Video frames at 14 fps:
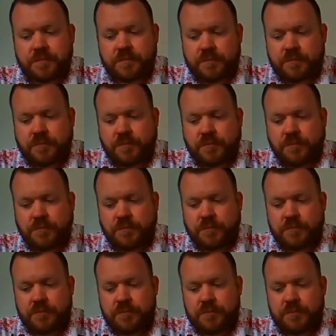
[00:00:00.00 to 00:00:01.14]

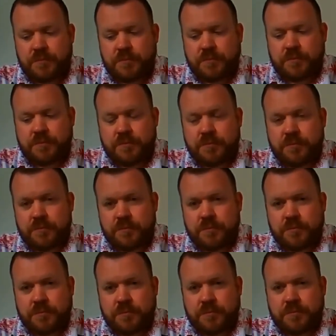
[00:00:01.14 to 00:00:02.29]

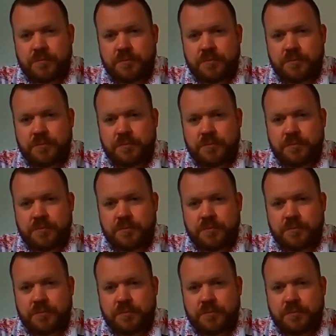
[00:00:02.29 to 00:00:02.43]
The person shown says nothing.